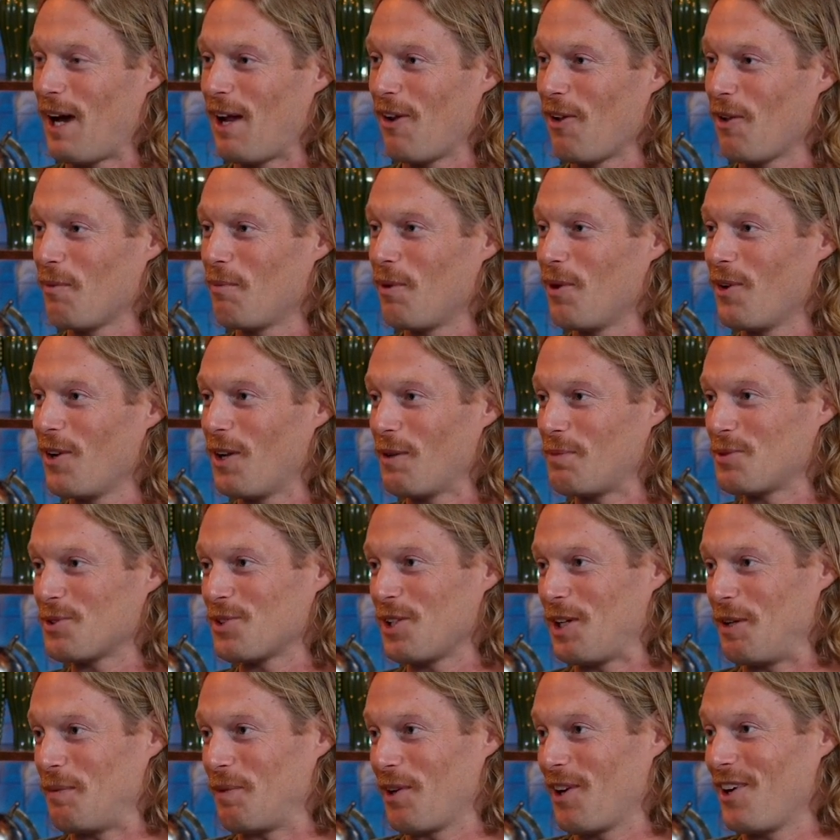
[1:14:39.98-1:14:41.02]
And paddle a boat
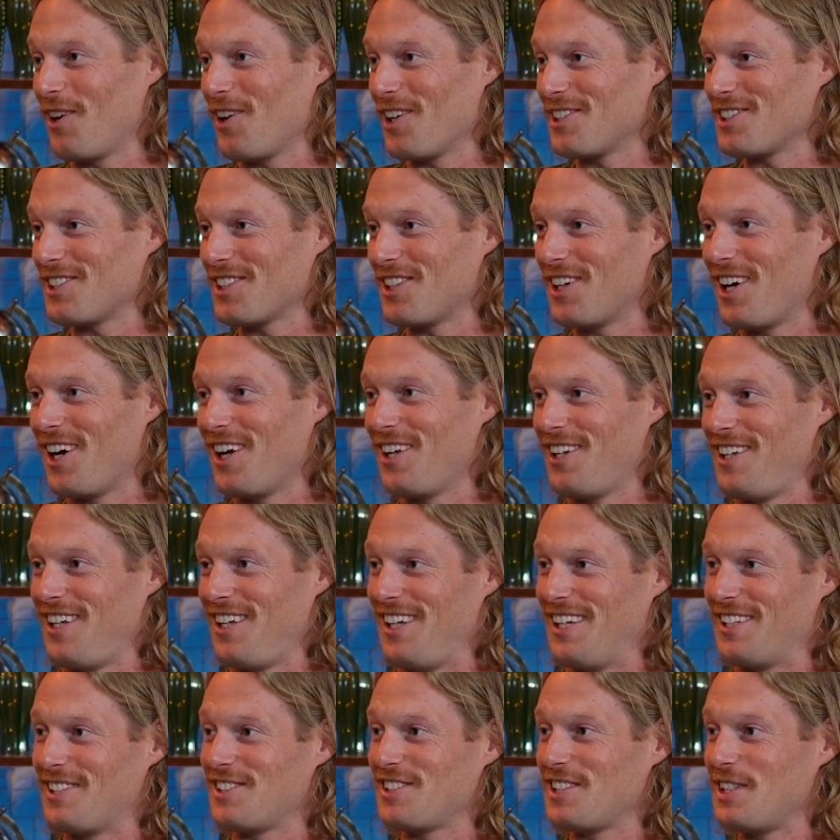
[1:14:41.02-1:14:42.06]
upstream across the
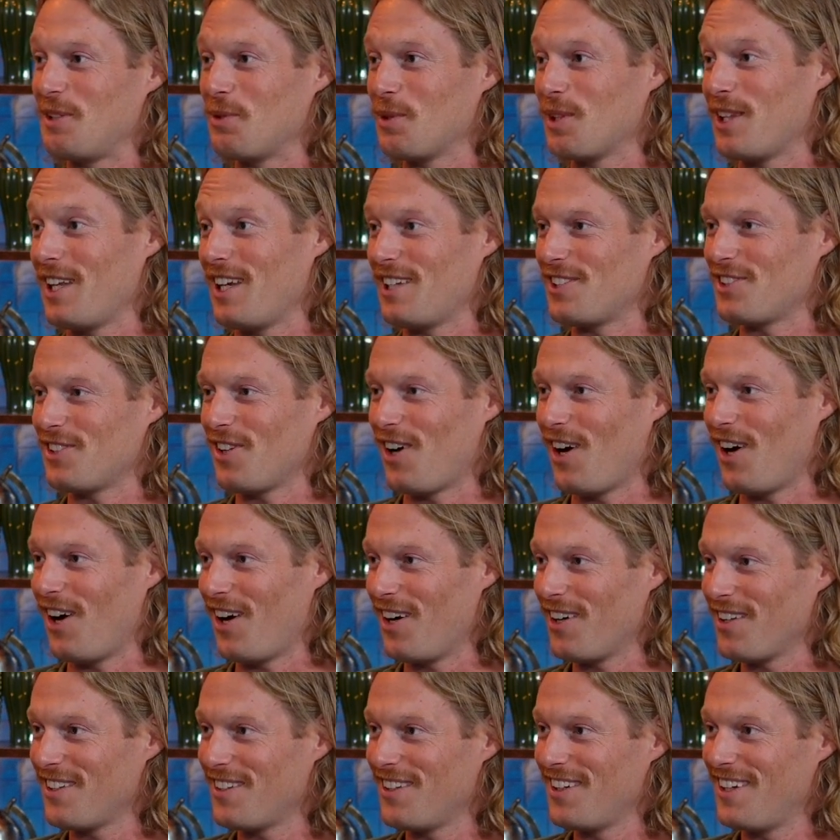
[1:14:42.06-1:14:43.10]
continent and see what they
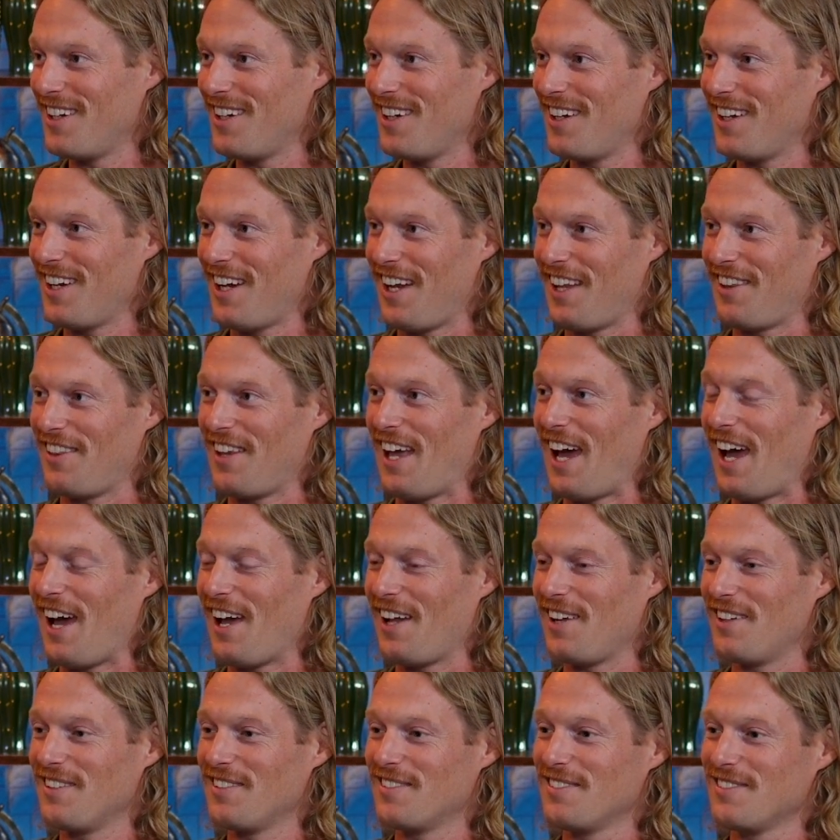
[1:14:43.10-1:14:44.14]
saw. And
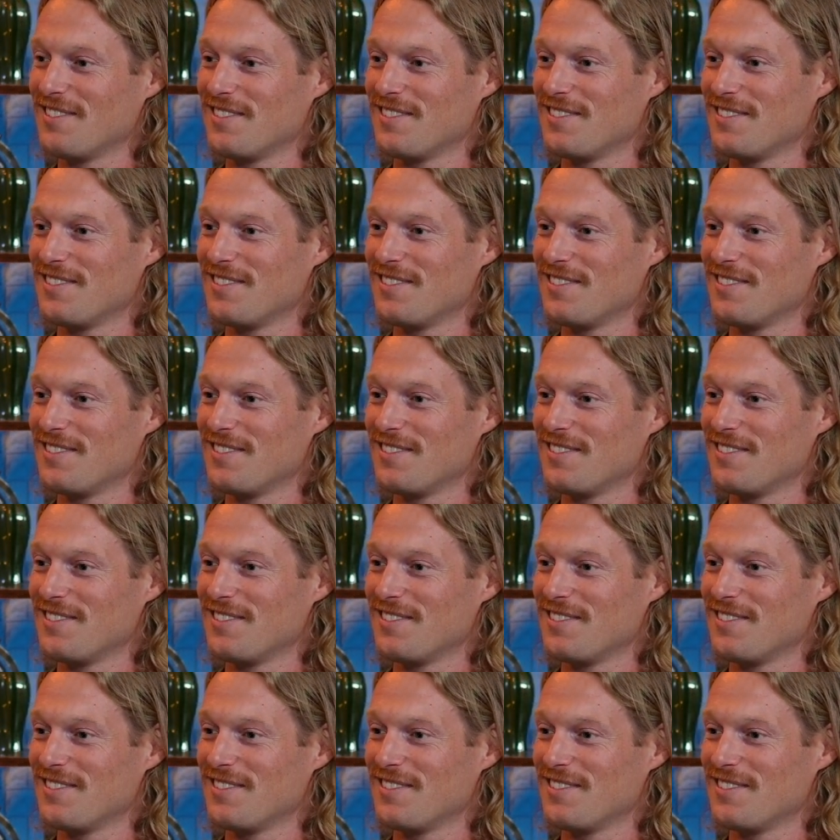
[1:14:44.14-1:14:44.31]
that,